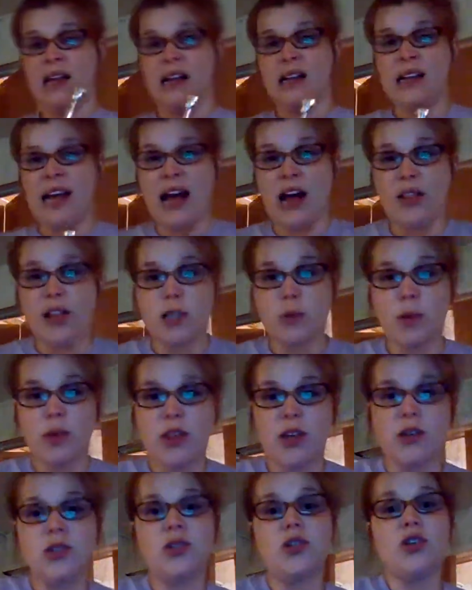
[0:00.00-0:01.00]
Now let's put
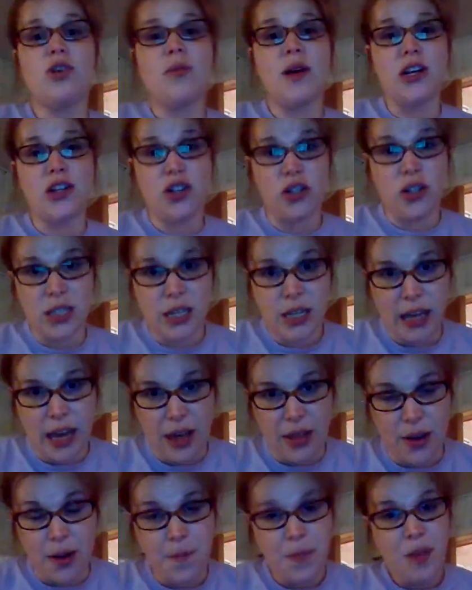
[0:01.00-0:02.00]
those two measures together.
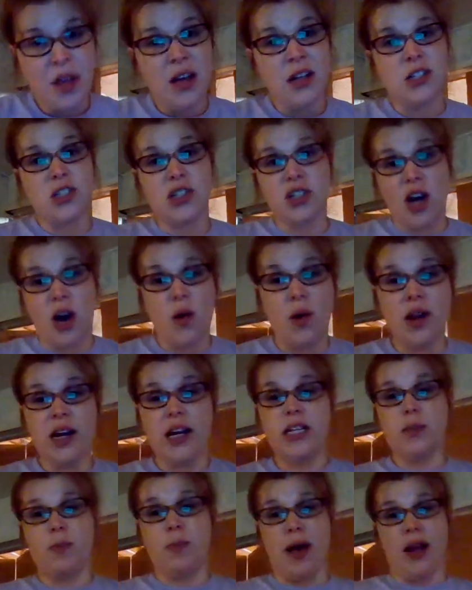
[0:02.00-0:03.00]
Slower
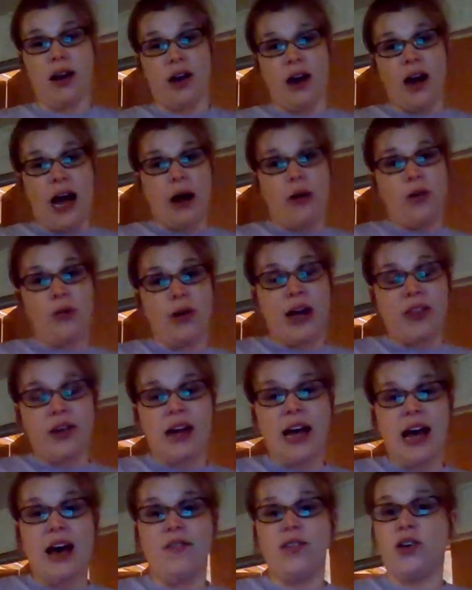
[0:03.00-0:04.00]
is better. I would rather
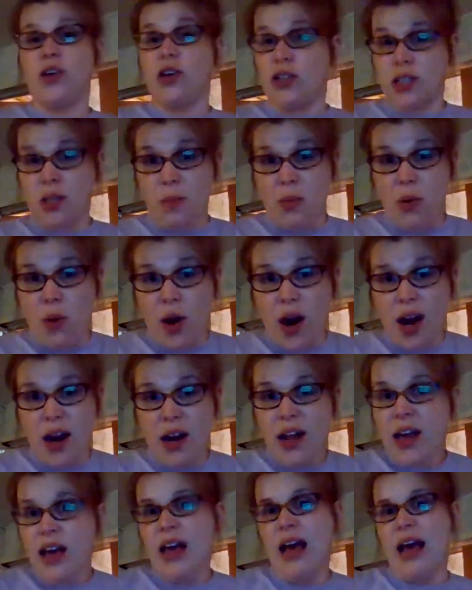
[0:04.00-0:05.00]
have good support
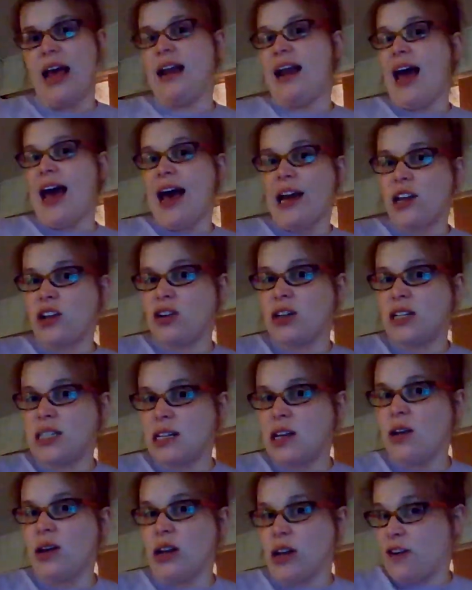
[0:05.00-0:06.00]
and
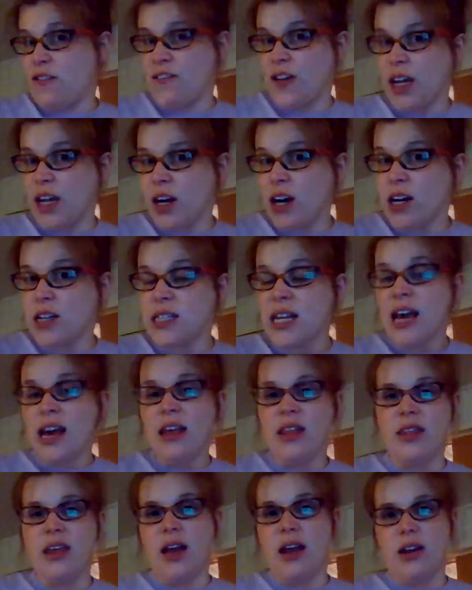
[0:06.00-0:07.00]
accuracy in your fingers
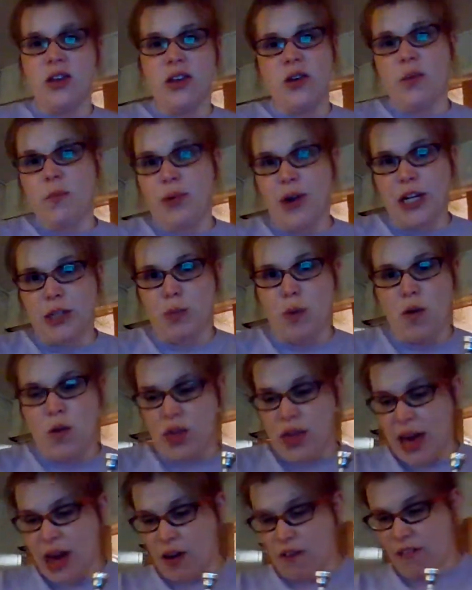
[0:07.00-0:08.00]
than you impress me with
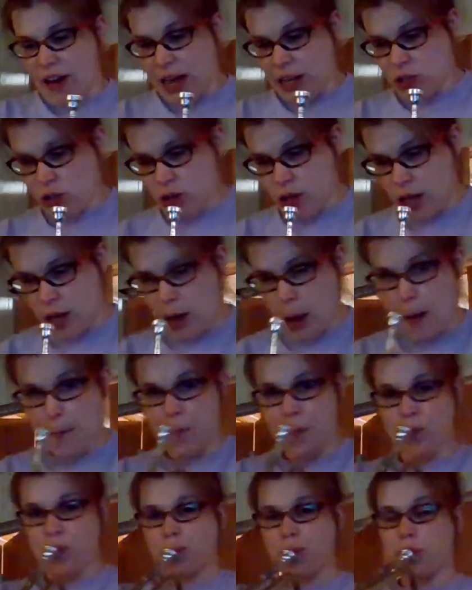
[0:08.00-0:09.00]
how fast you can go.
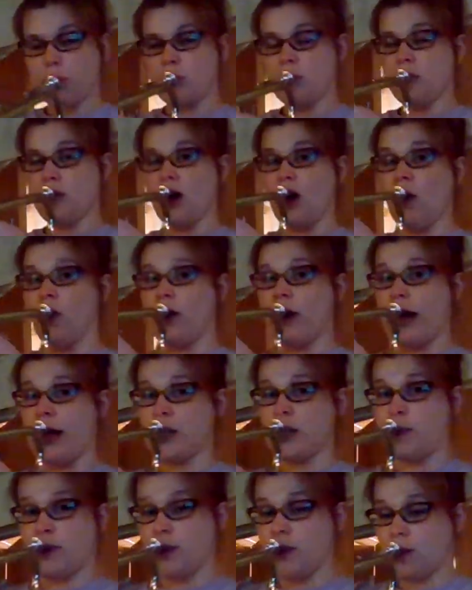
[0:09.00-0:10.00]
Okay, let's
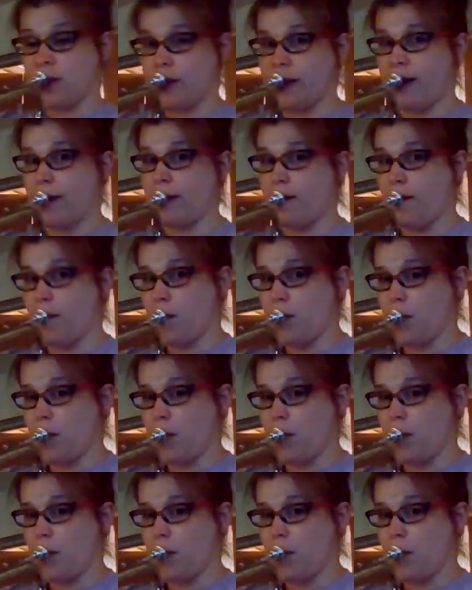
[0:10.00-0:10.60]
put those together.